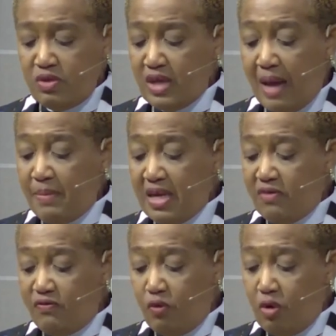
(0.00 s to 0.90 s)
Do not be
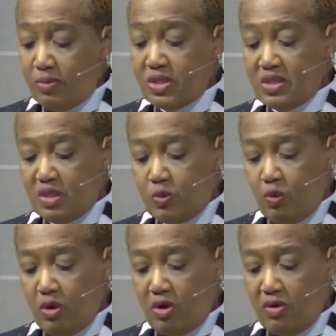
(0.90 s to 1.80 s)
conformed to
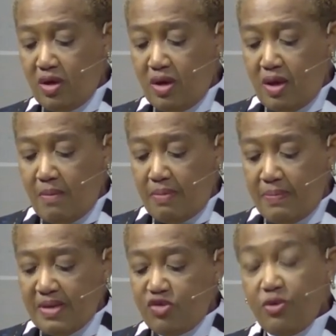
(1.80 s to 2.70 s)
this world,
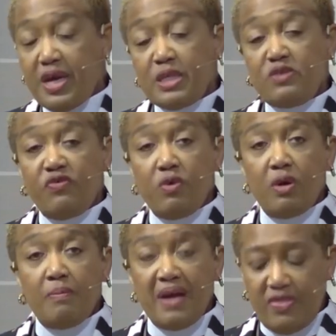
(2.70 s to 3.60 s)
but be
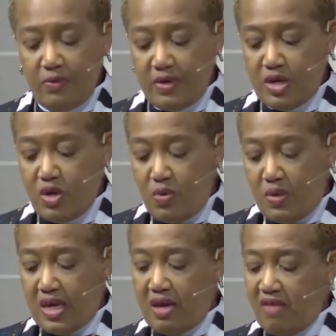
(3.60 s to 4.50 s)
transformed by the
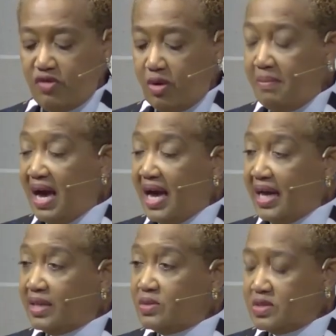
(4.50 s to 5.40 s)
renewing of your
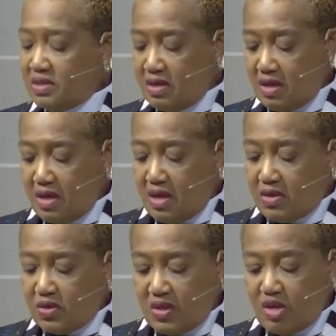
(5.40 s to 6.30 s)
minds,
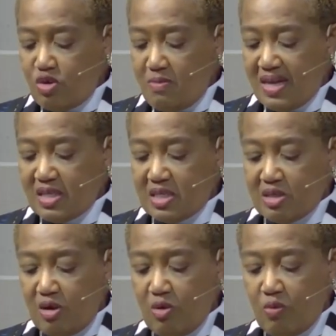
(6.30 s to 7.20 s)
so that you may
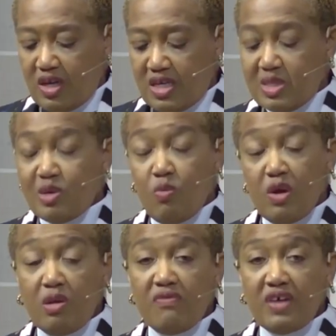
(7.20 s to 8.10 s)
discern what is the
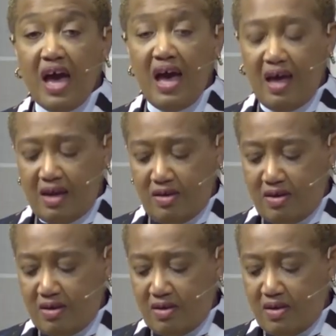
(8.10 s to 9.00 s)
will of
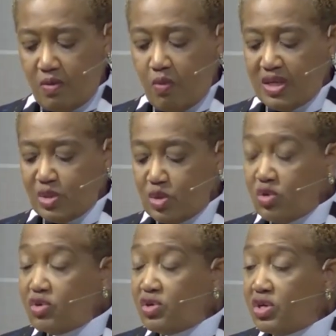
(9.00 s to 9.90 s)
God, what is
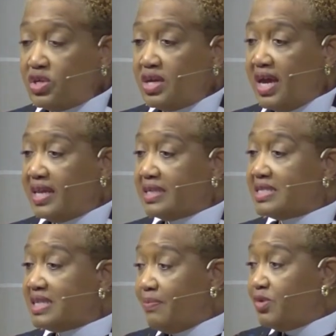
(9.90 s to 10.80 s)
good and
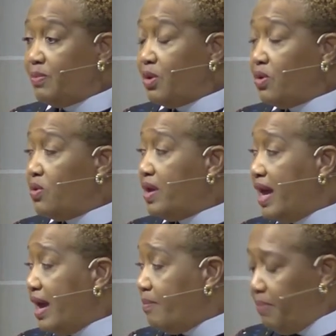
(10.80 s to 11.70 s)
acceptable
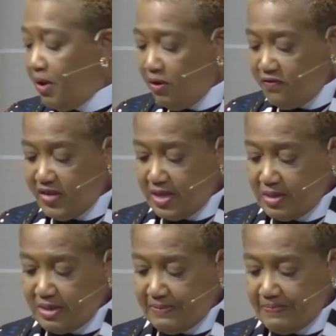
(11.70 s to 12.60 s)
and
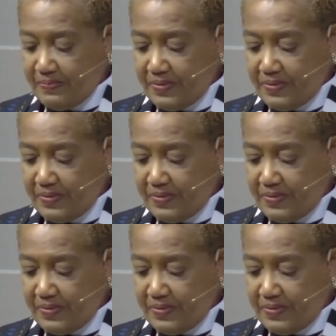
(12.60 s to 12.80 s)
perfect.